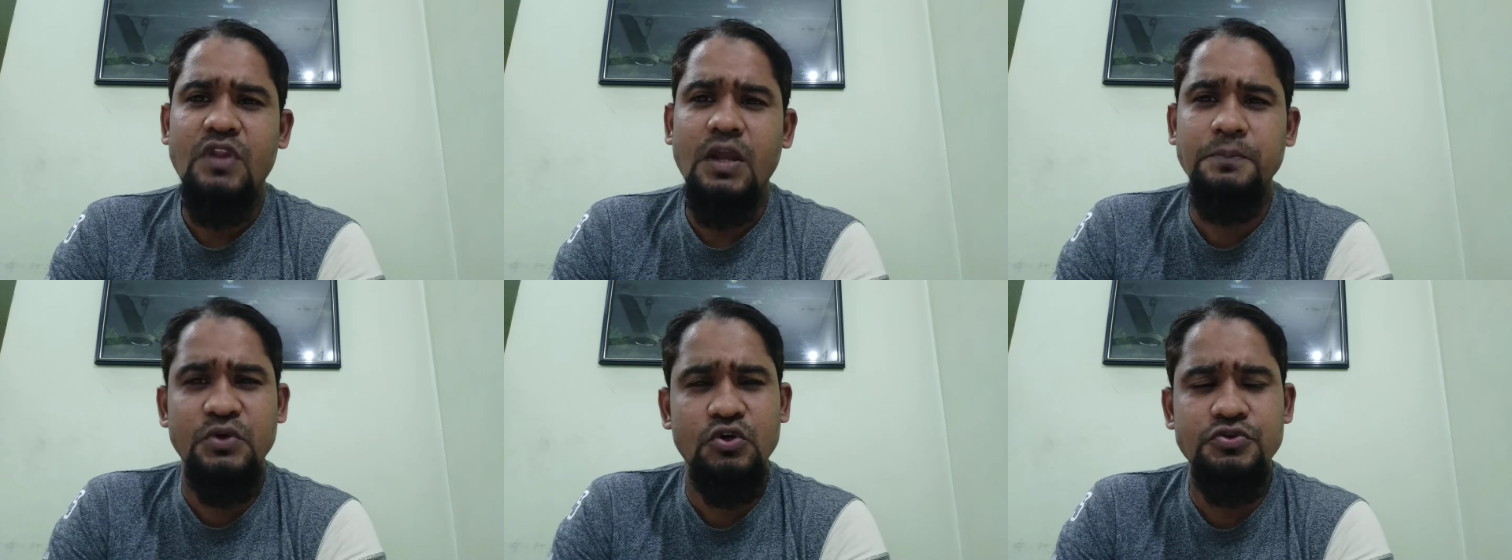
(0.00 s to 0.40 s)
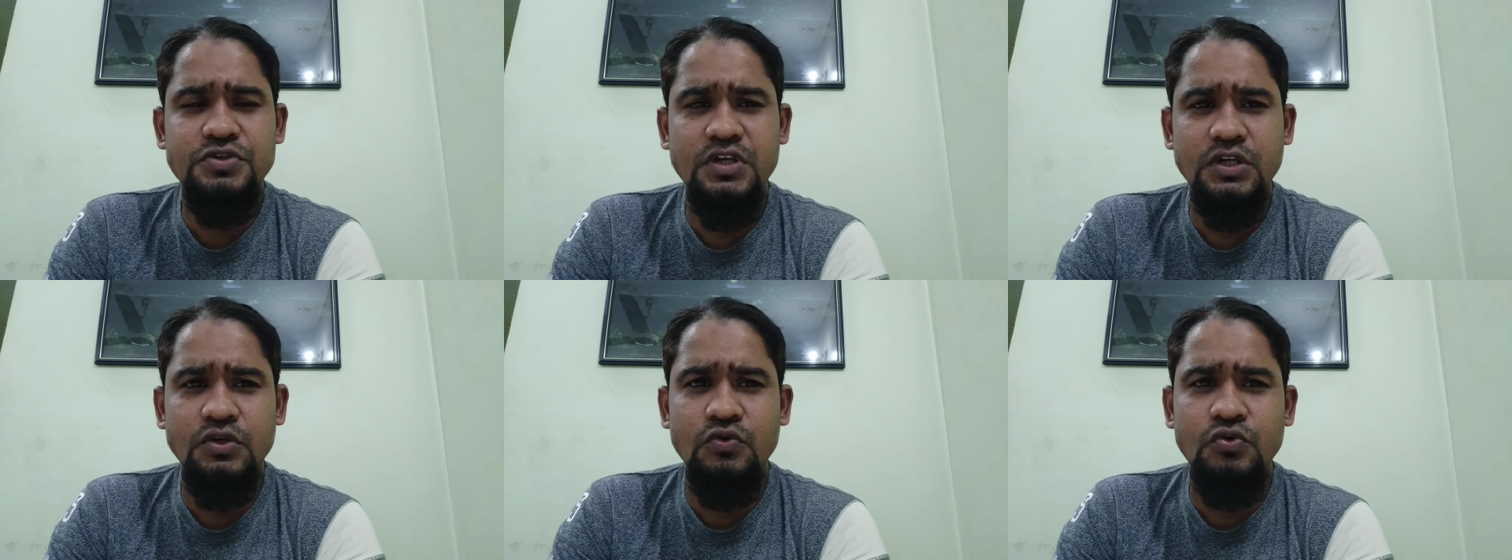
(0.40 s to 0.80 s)
because
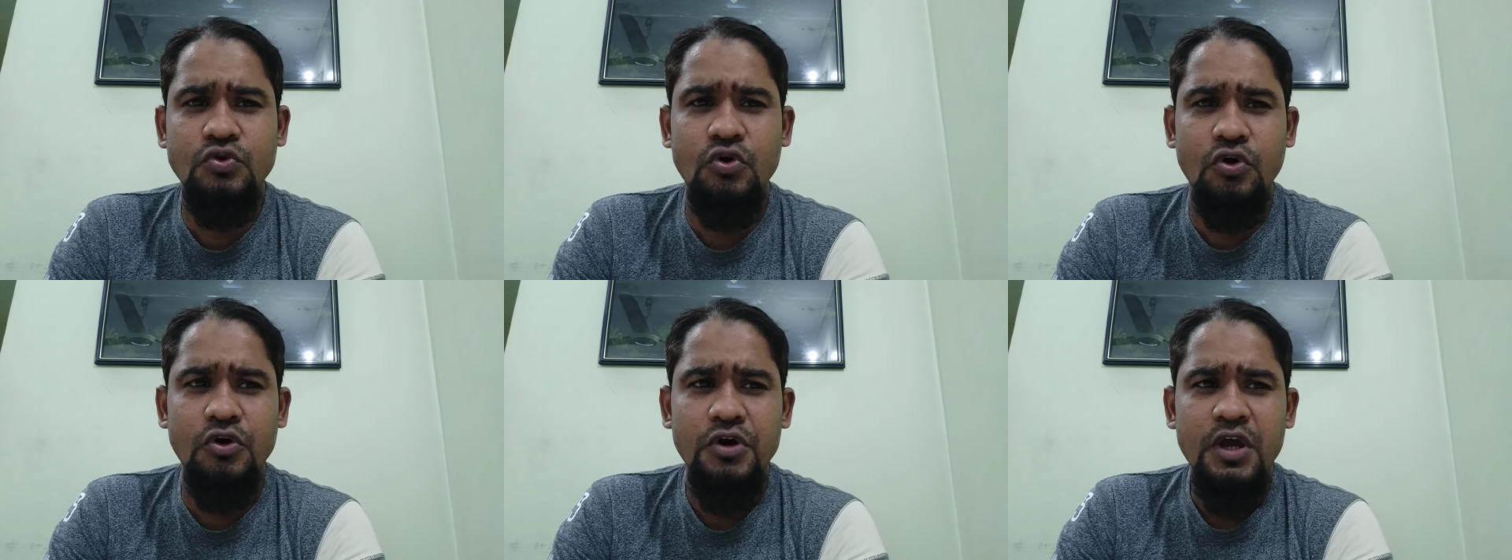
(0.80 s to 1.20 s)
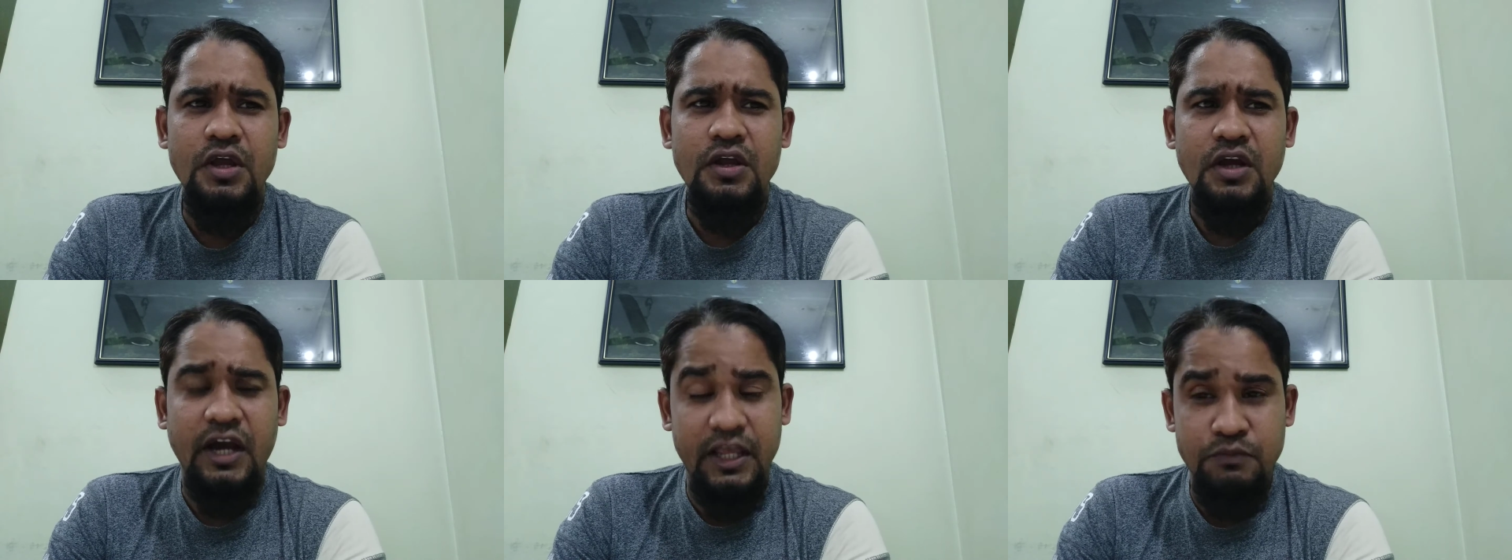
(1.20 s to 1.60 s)
you know
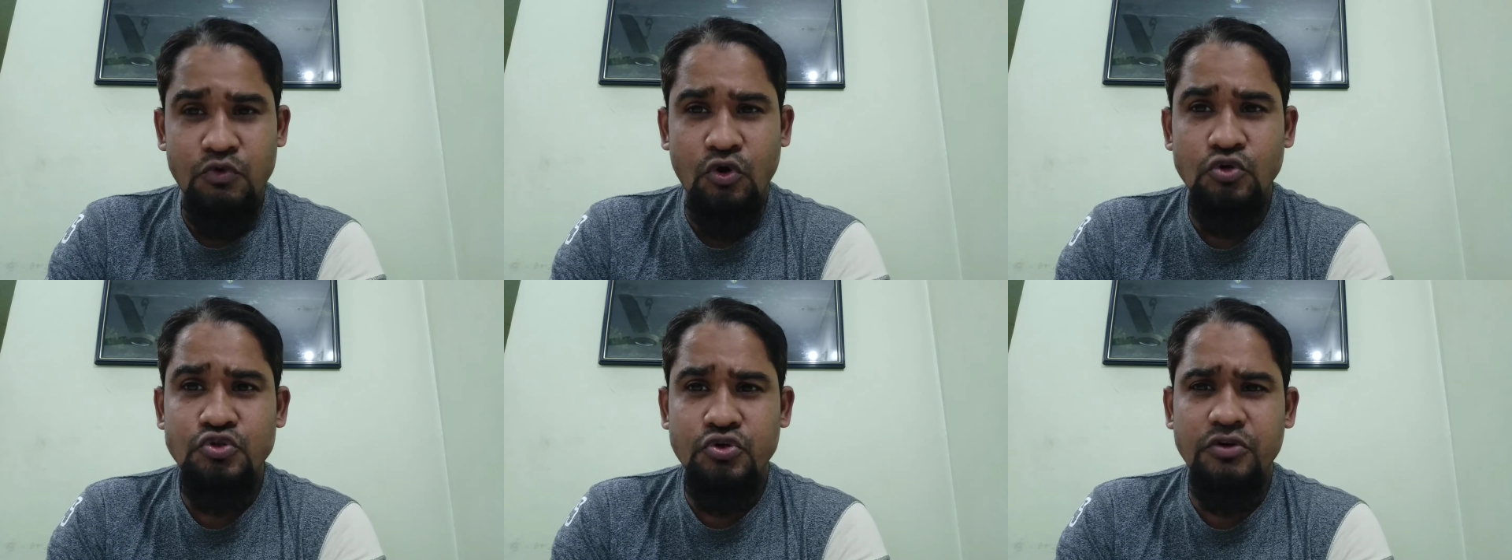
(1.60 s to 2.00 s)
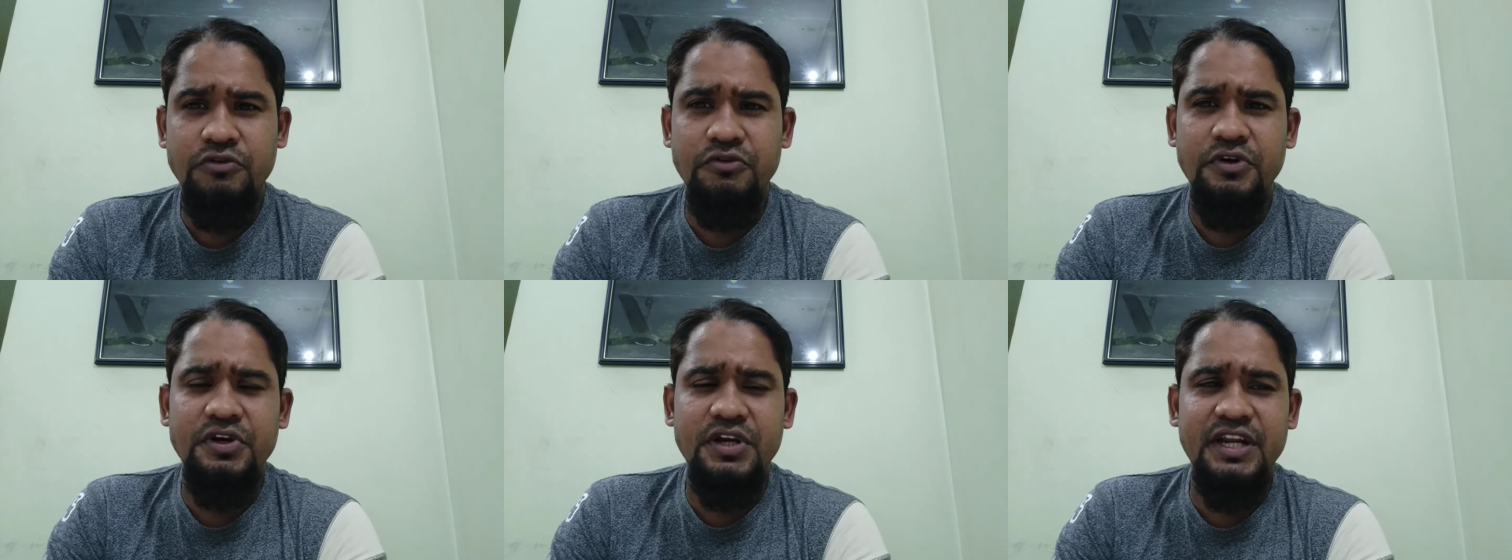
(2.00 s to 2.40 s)
I'm
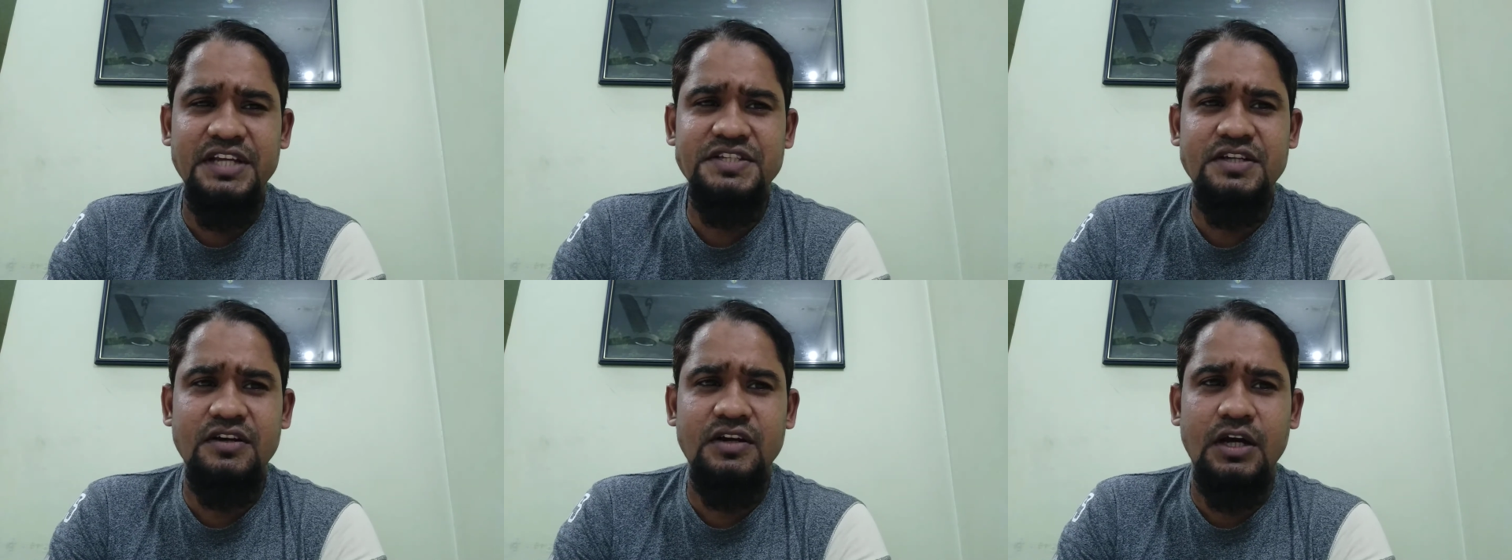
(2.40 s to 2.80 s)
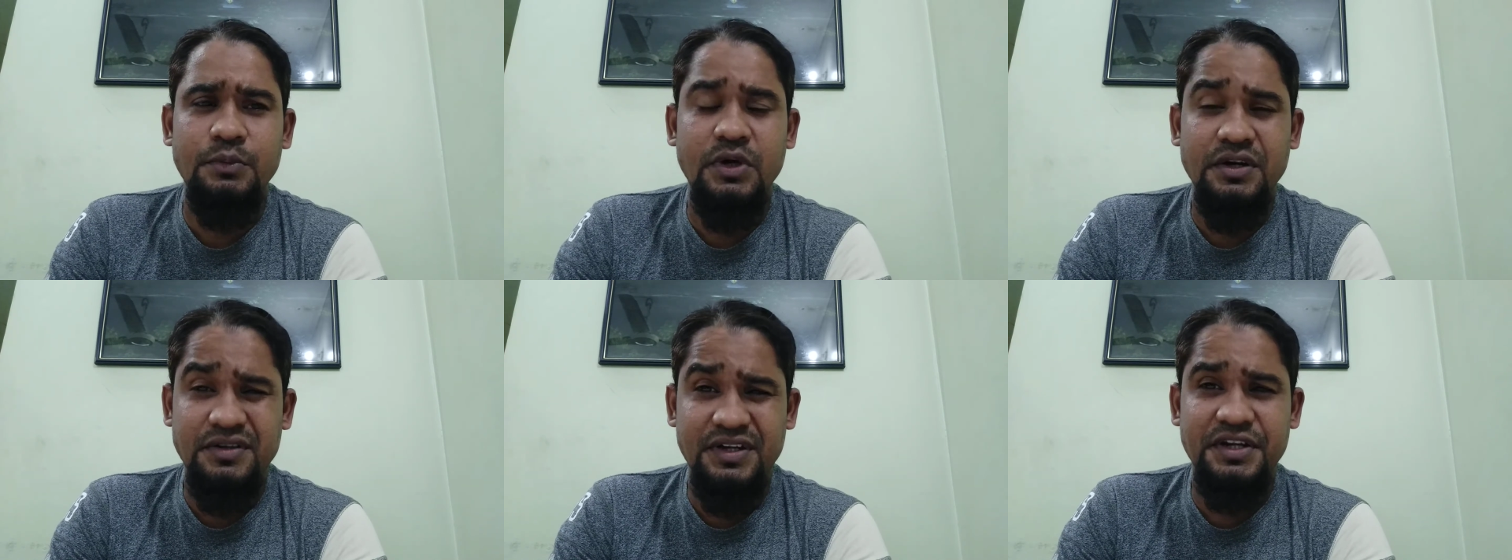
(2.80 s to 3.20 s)
also a nature
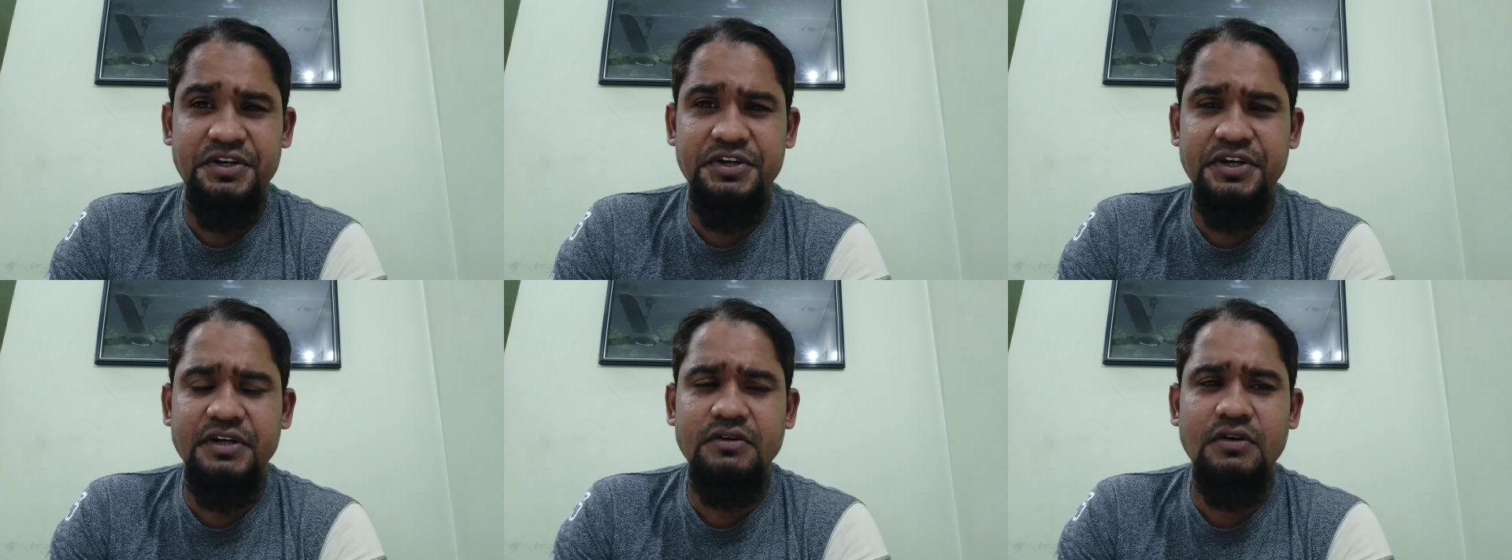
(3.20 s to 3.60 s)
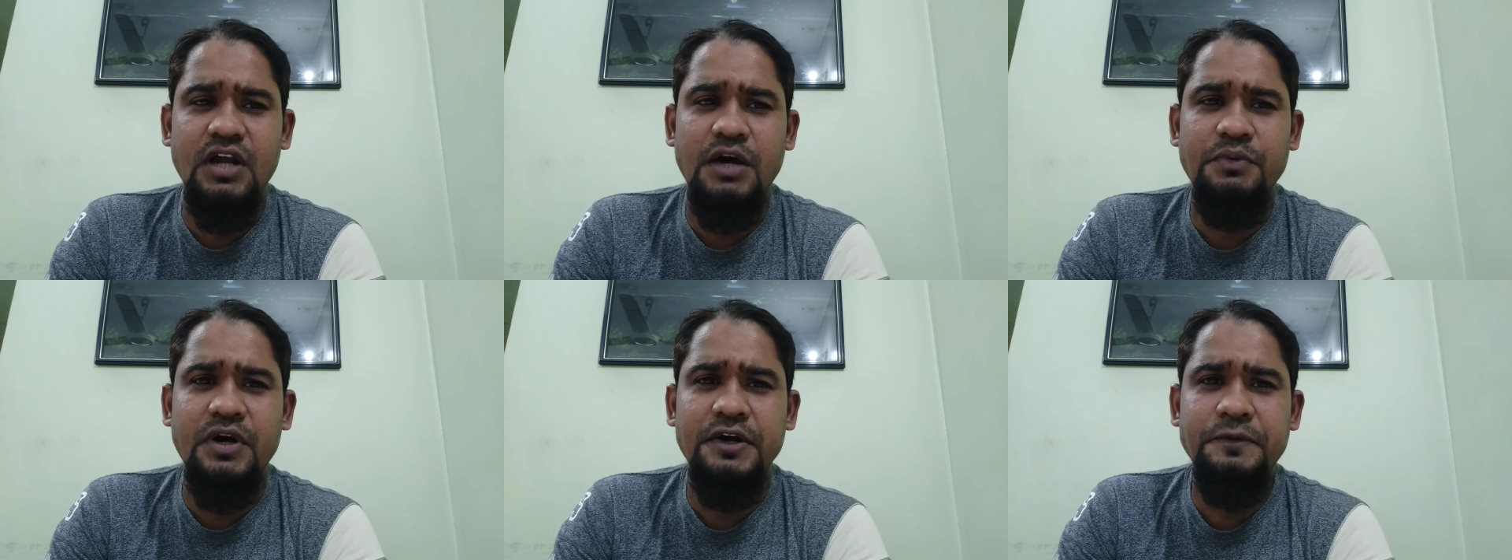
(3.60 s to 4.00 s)
lover, green
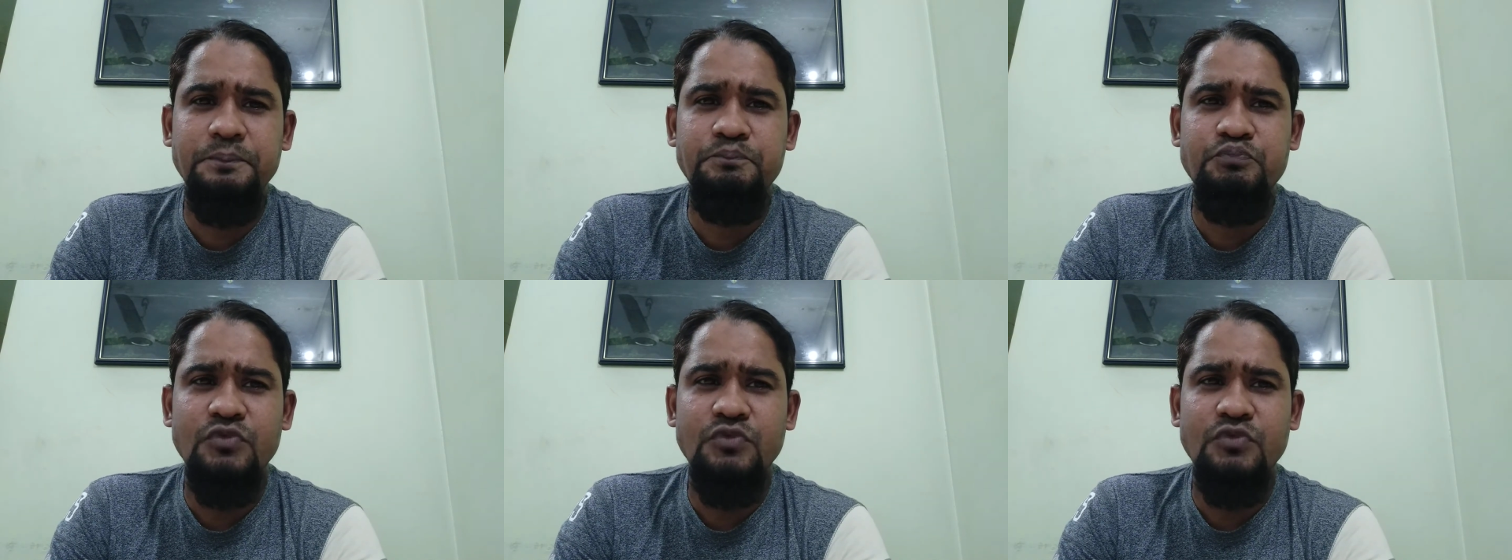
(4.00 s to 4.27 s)
lover,